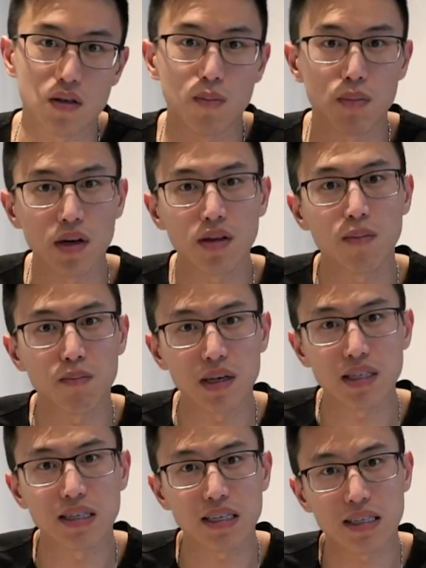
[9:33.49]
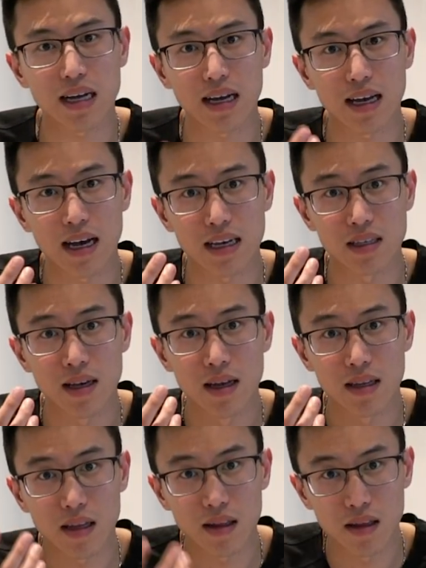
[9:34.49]
to build a business that has
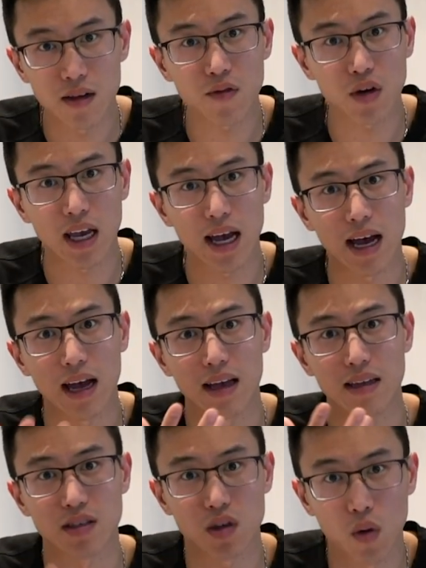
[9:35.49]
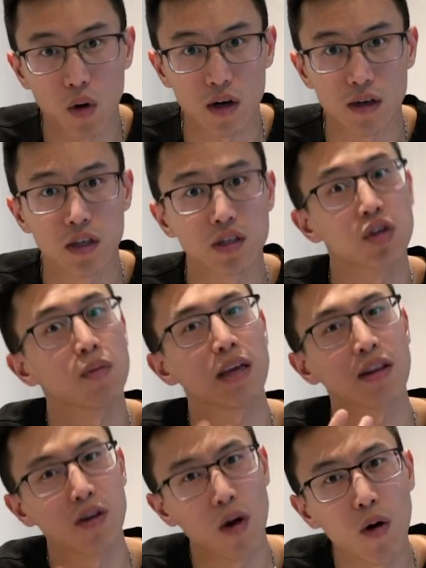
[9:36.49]
delivery at its core, to
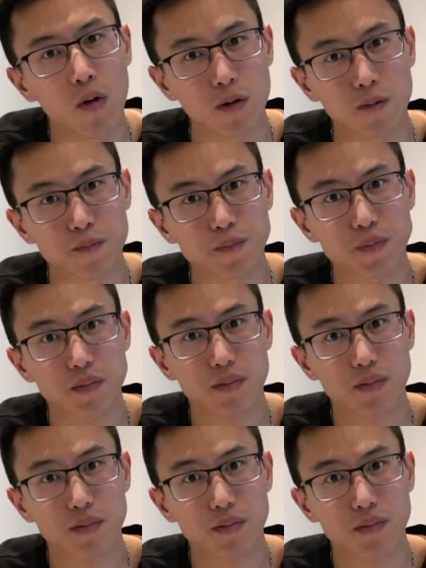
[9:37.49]
be known